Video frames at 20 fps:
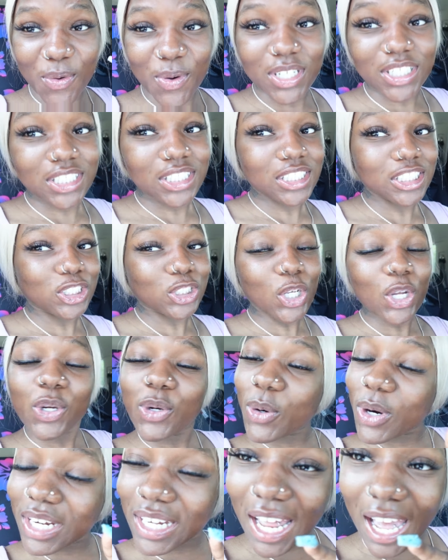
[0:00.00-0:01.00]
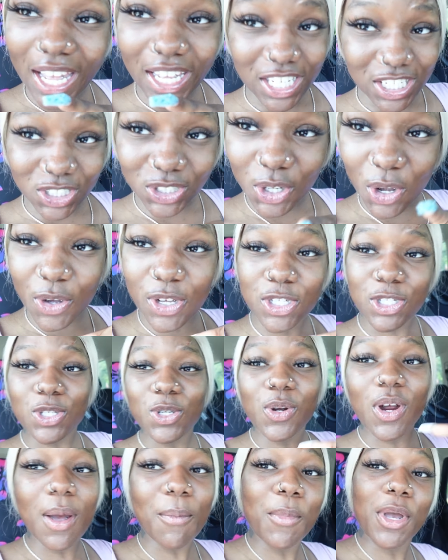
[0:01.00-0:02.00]
which is adore.esha on
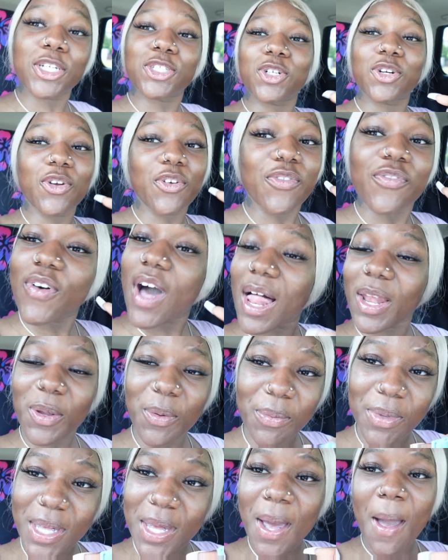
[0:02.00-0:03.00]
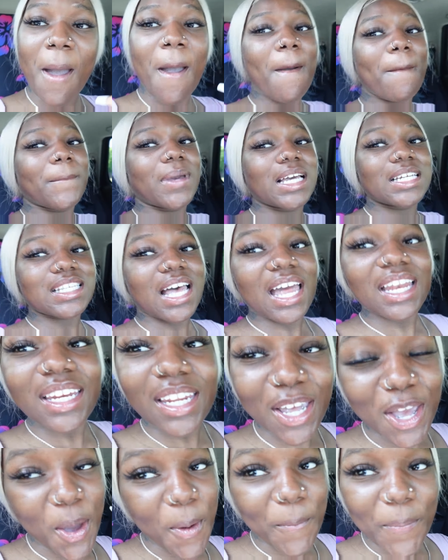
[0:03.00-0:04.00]
Instagram, make sure you follow me because I
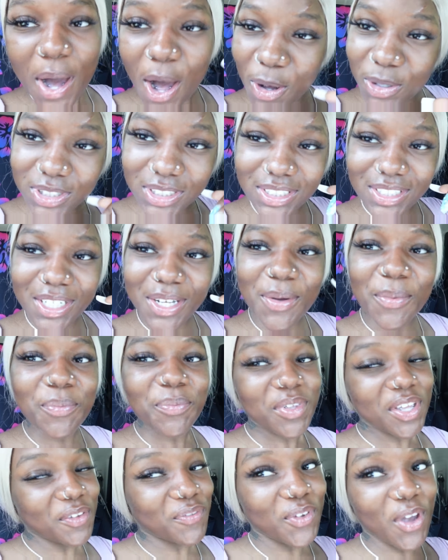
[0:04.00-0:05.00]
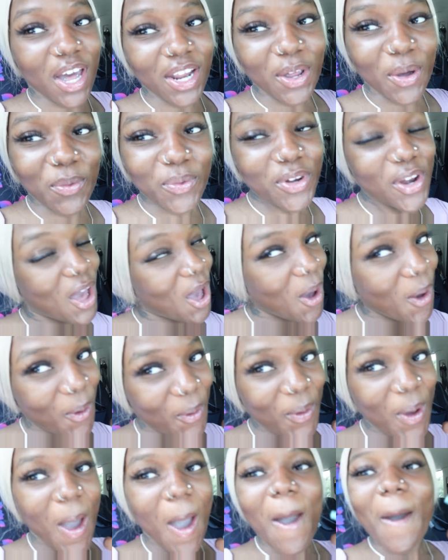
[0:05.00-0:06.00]
did post them if y'all don't
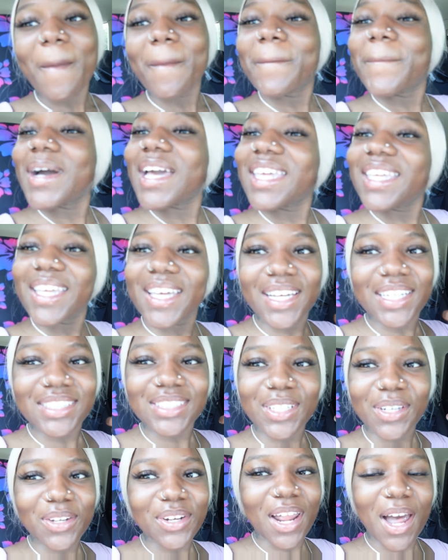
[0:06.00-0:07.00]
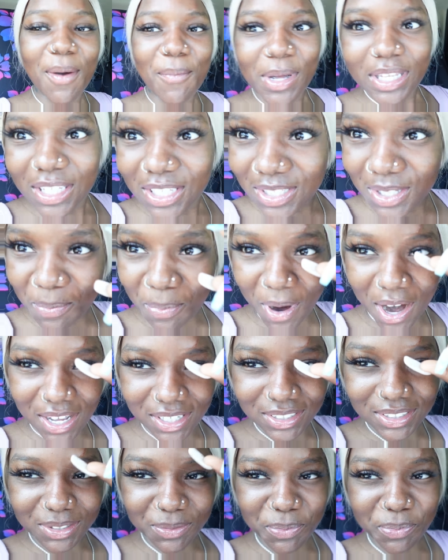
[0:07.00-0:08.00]
know. But yeah, so now I'm about to
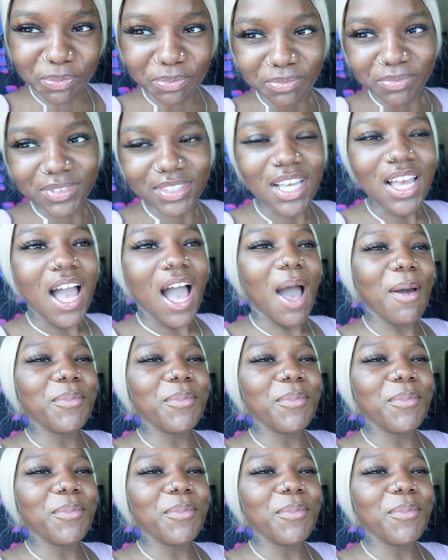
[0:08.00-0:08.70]
surprise him. I